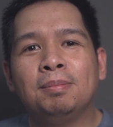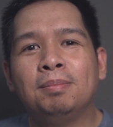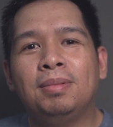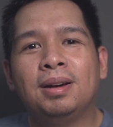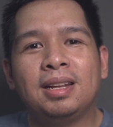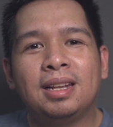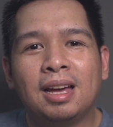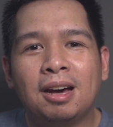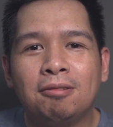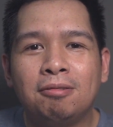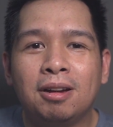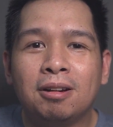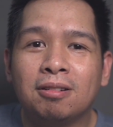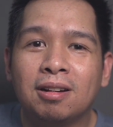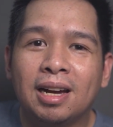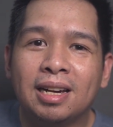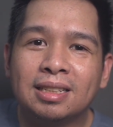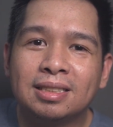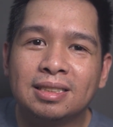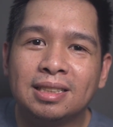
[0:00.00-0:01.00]
Banawe
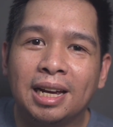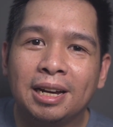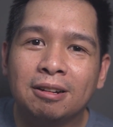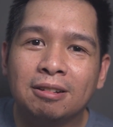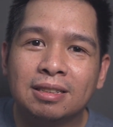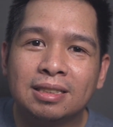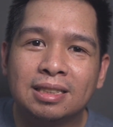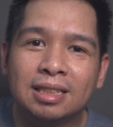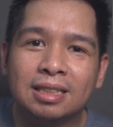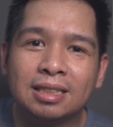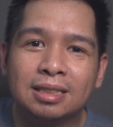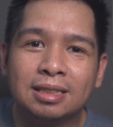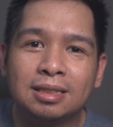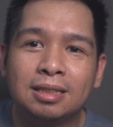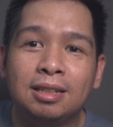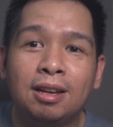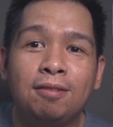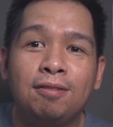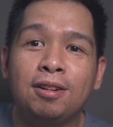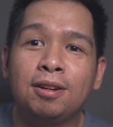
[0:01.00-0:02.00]
rice terraces
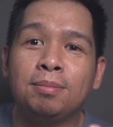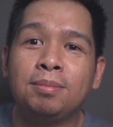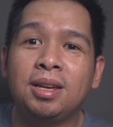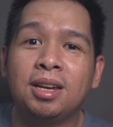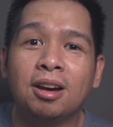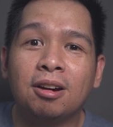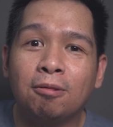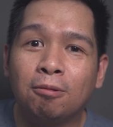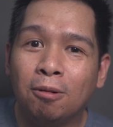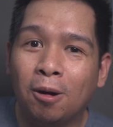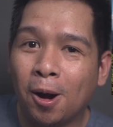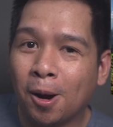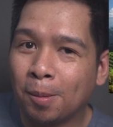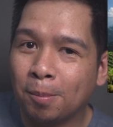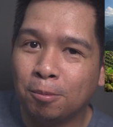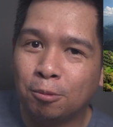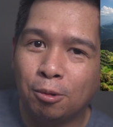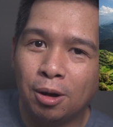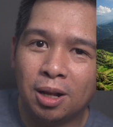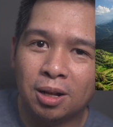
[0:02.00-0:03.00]
giving me a
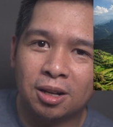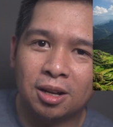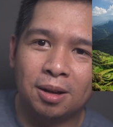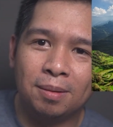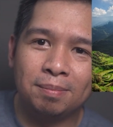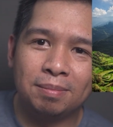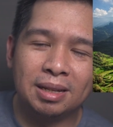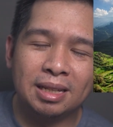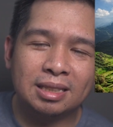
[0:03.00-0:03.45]
warm welcome.